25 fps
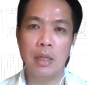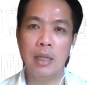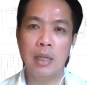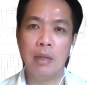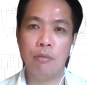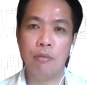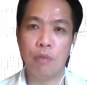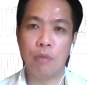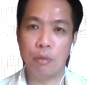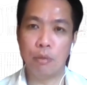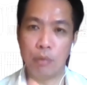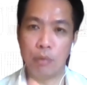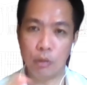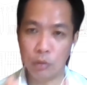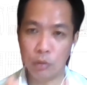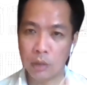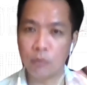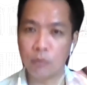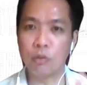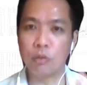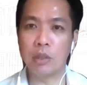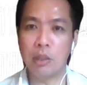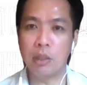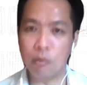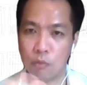where we don't
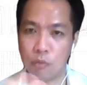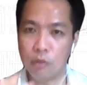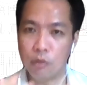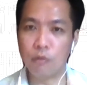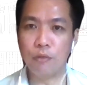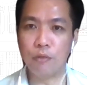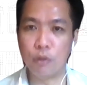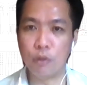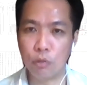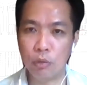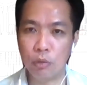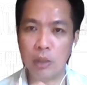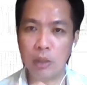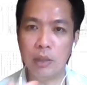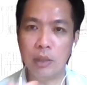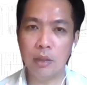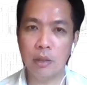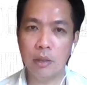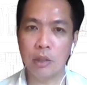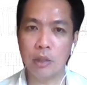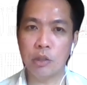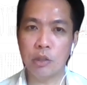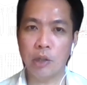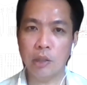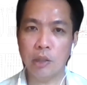have to keep reviewing
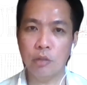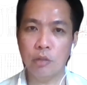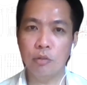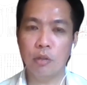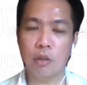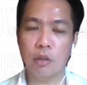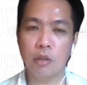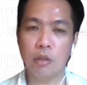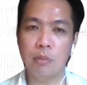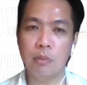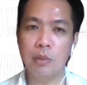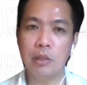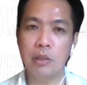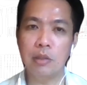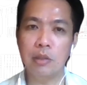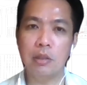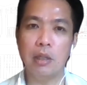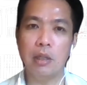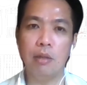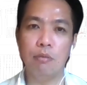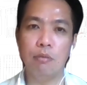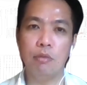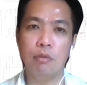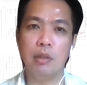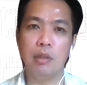contractual documents,
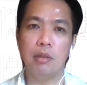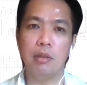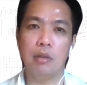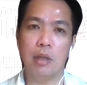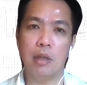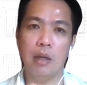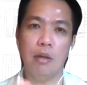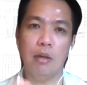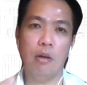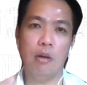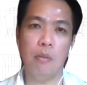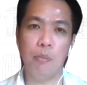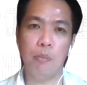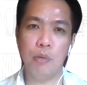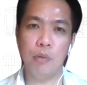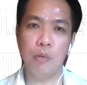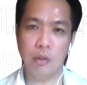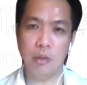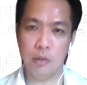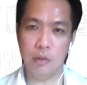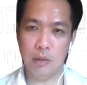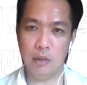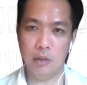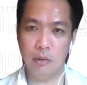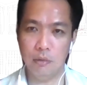then we can
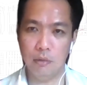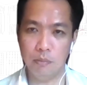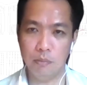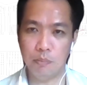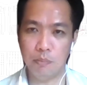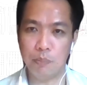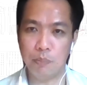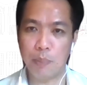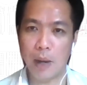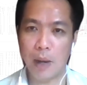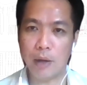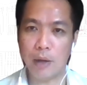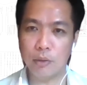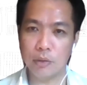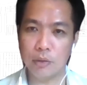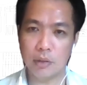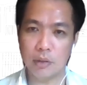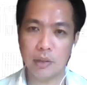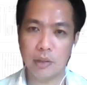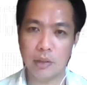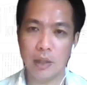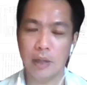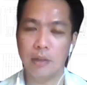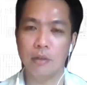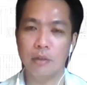operate on a bulk
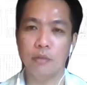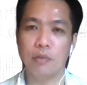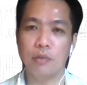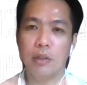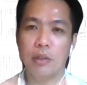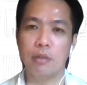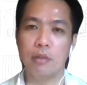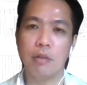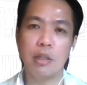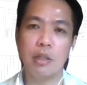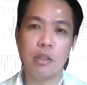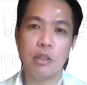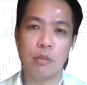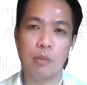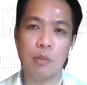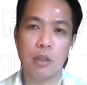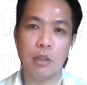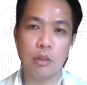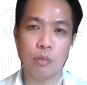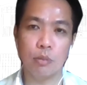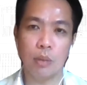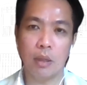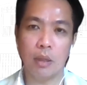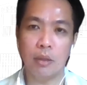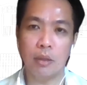kind of arrangement
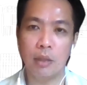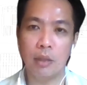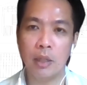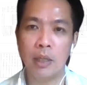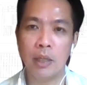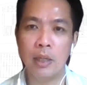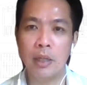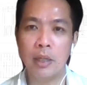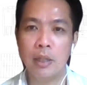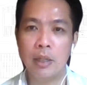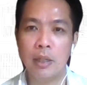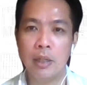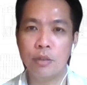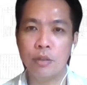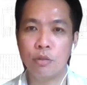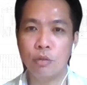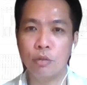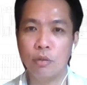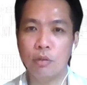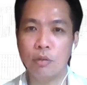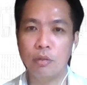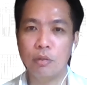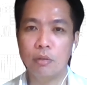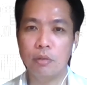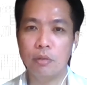as well.
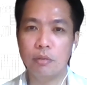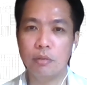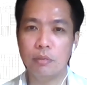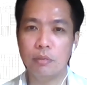So